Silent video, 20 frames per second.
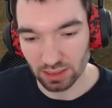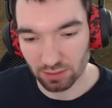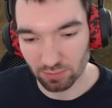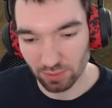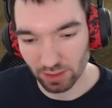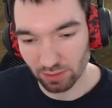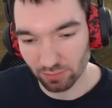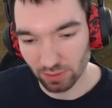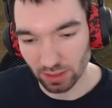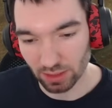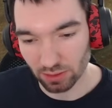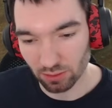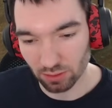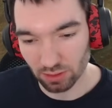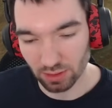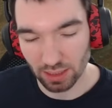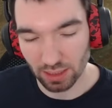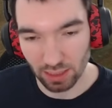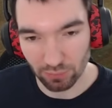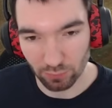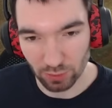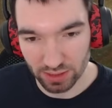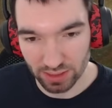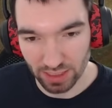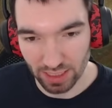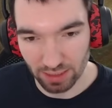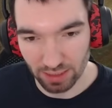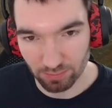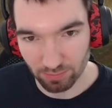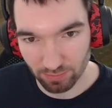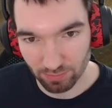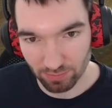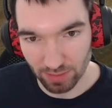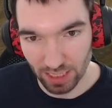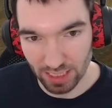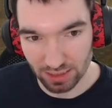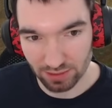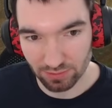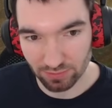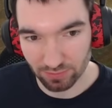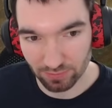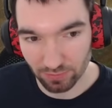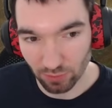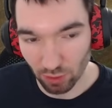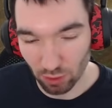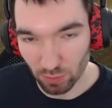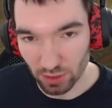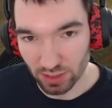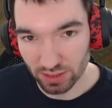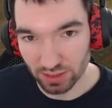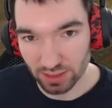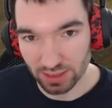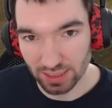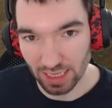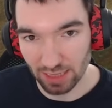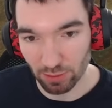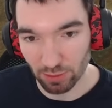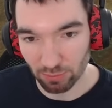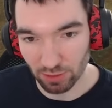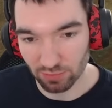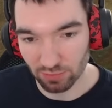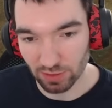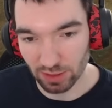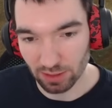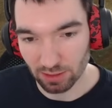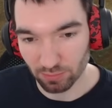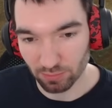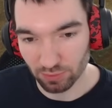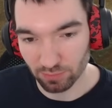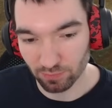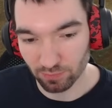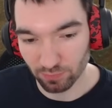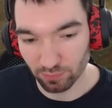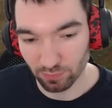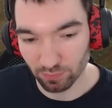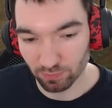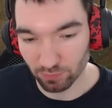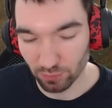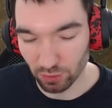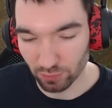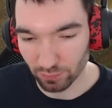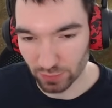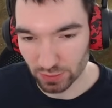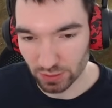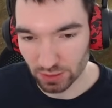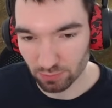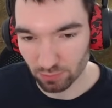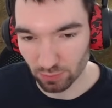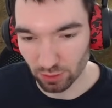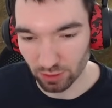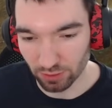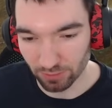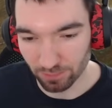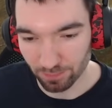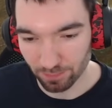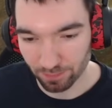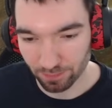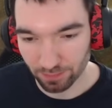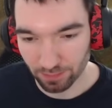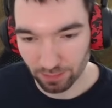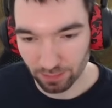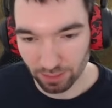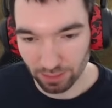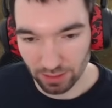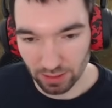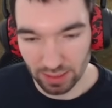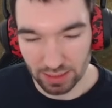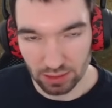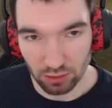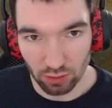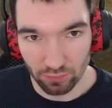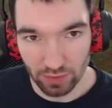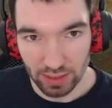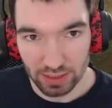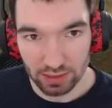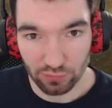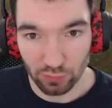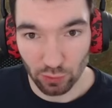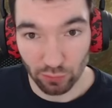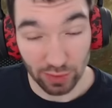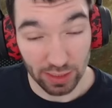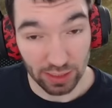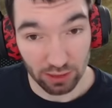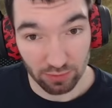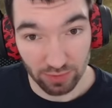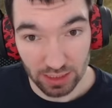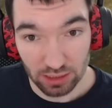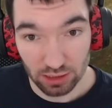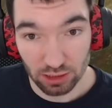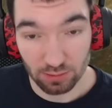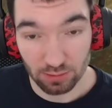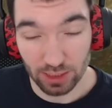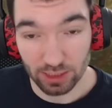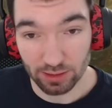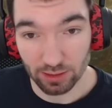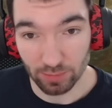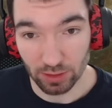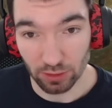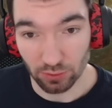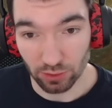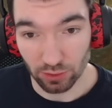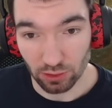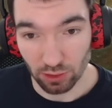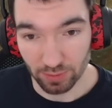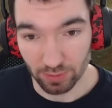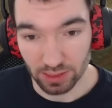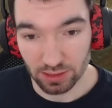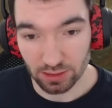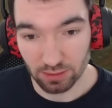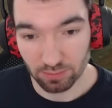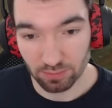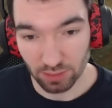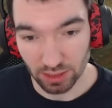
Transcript: It's really, really good. And I would say it plays almost the same in PvE and World vs. World. As always, if you have any questions, please let me know in the comments.